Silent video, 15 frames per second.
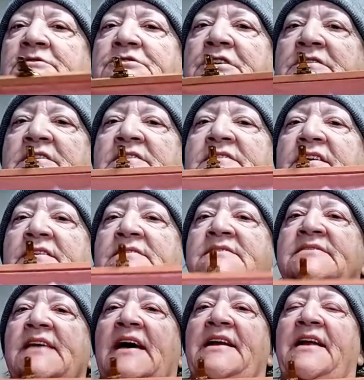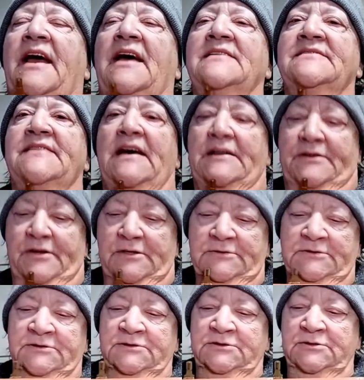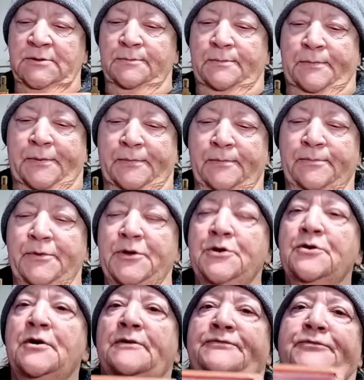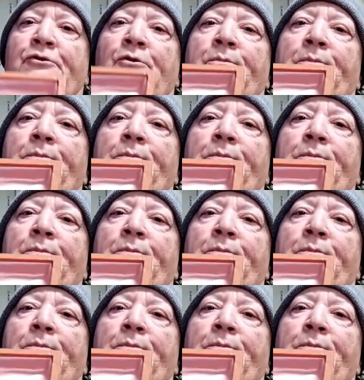this is the inside. It has that beautiful